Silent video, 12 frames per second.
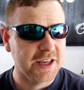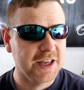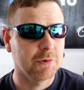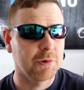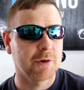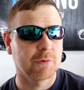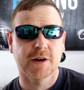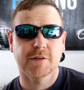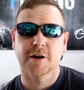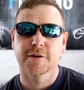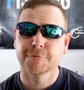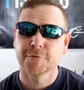anyway,
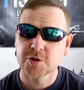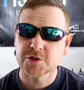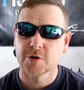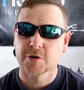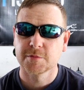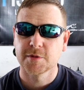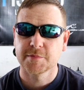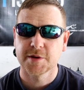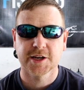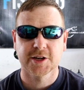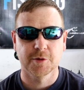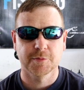whenever I first started my
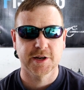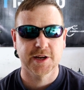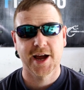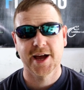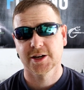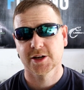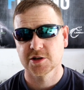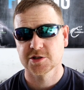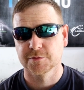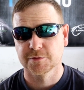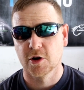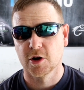bait company, I had a
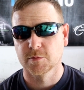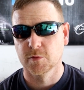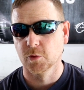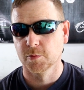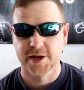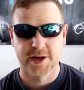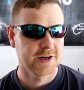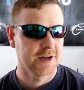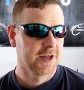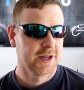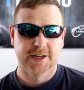custom frog mold made.